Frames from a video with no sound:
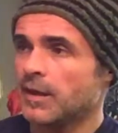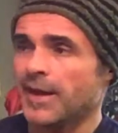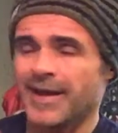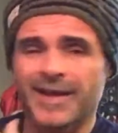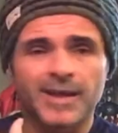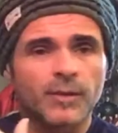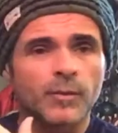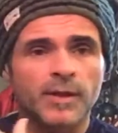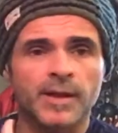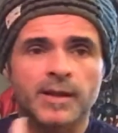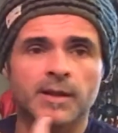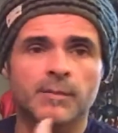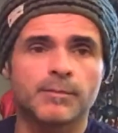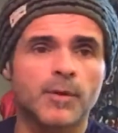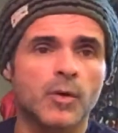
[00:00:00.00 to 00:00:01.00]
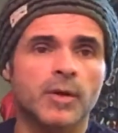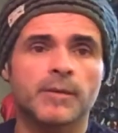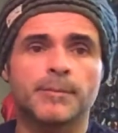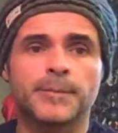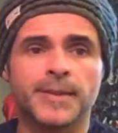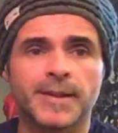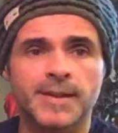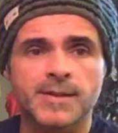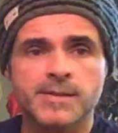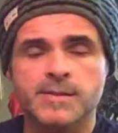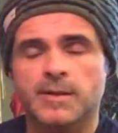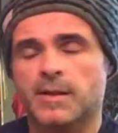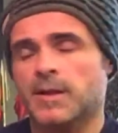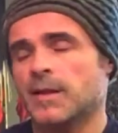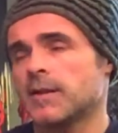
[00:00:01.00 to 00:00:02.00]
I hate it when I get a broken piece,
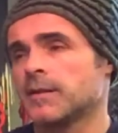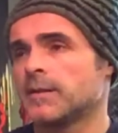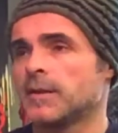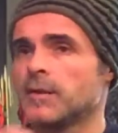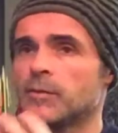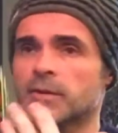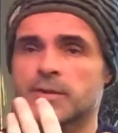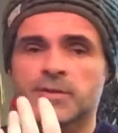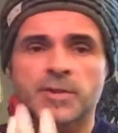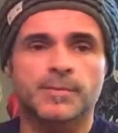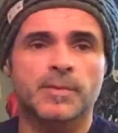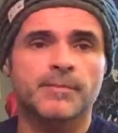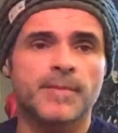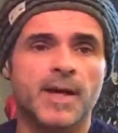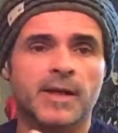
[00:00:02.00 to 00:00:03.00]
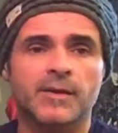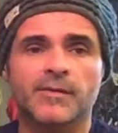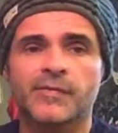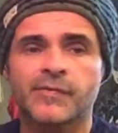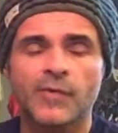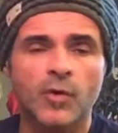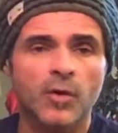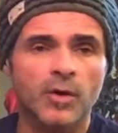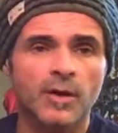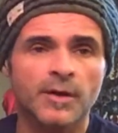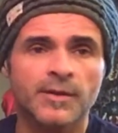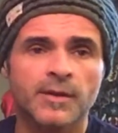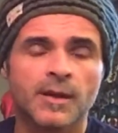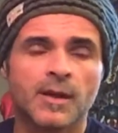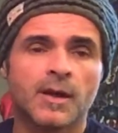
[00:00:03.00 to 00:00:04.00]
then I got to deal with shipping back and
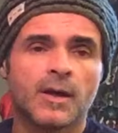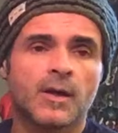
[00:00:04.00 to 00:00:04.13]
forth,